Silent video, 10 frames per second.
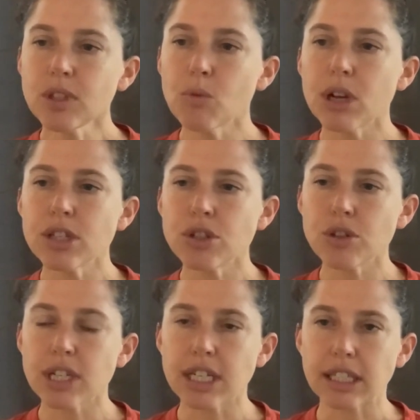One
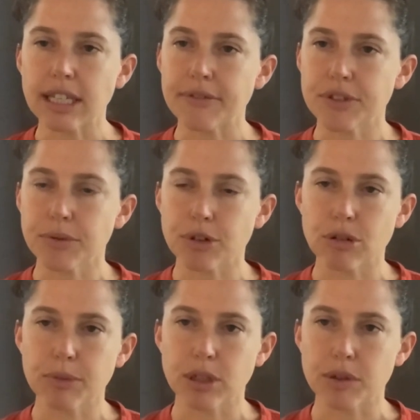student leaves the
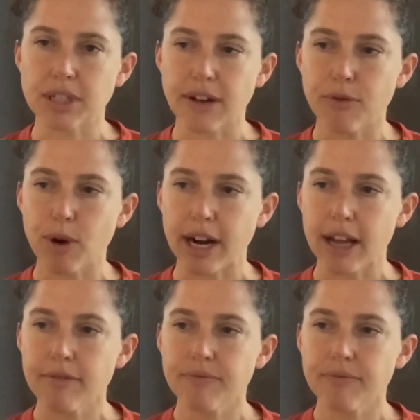room, goes afuera.